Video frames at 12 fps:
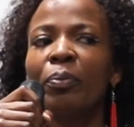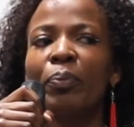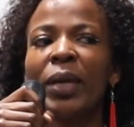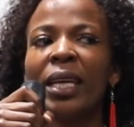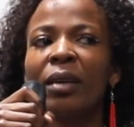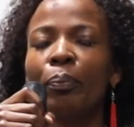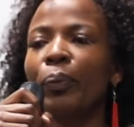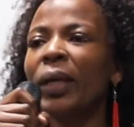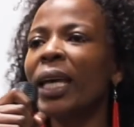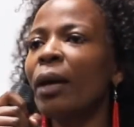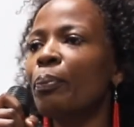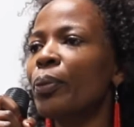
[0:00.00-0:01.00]
being
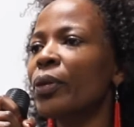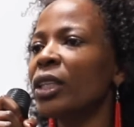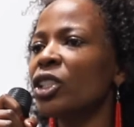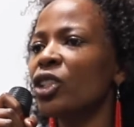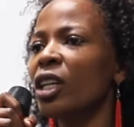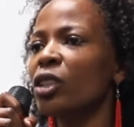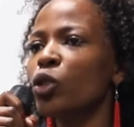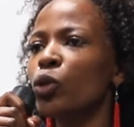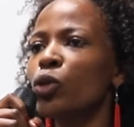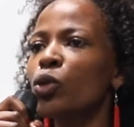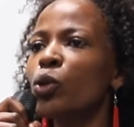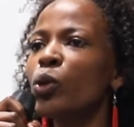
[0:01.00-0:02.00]
peer pressured to
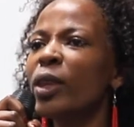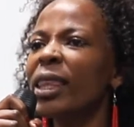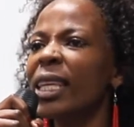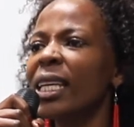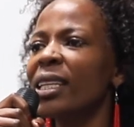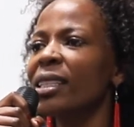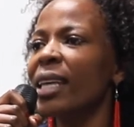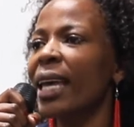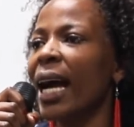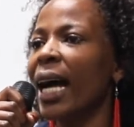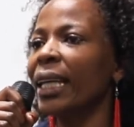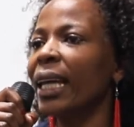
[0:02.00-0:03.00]
do things they
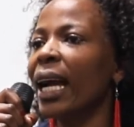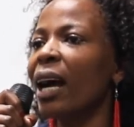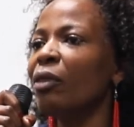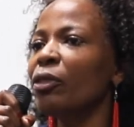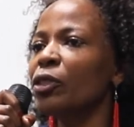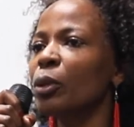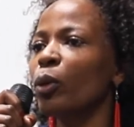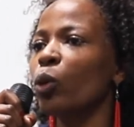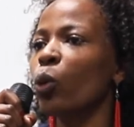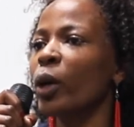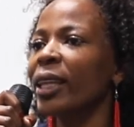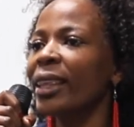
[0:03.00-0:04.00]
are uncomfortable
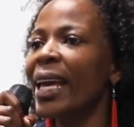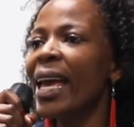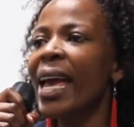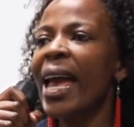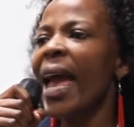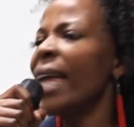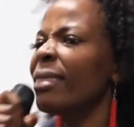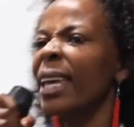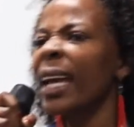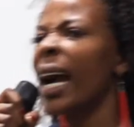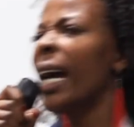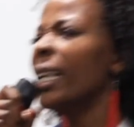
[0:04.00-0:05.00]
with and
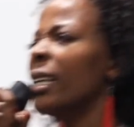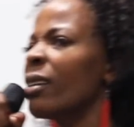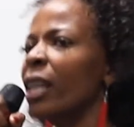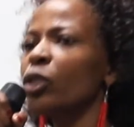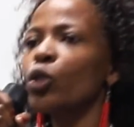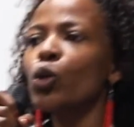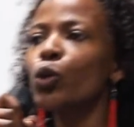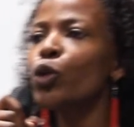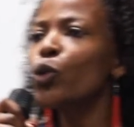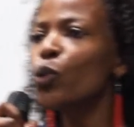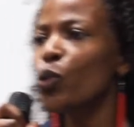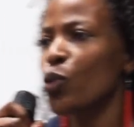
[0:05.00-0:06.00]
they can't run to you?